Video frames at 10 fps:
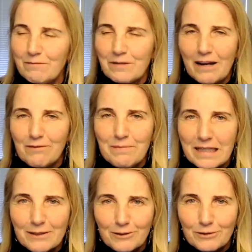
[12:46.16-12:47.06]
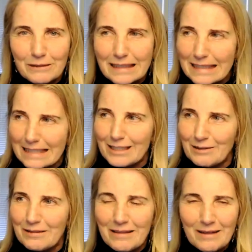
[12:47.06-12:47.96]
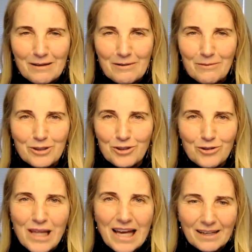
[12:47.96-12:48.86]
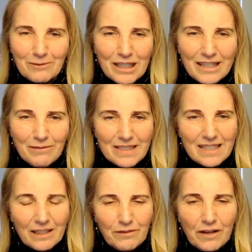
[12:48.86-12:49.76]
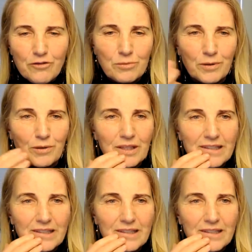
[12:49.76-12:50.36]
governmental decision would do that, would leave us that vulnerable?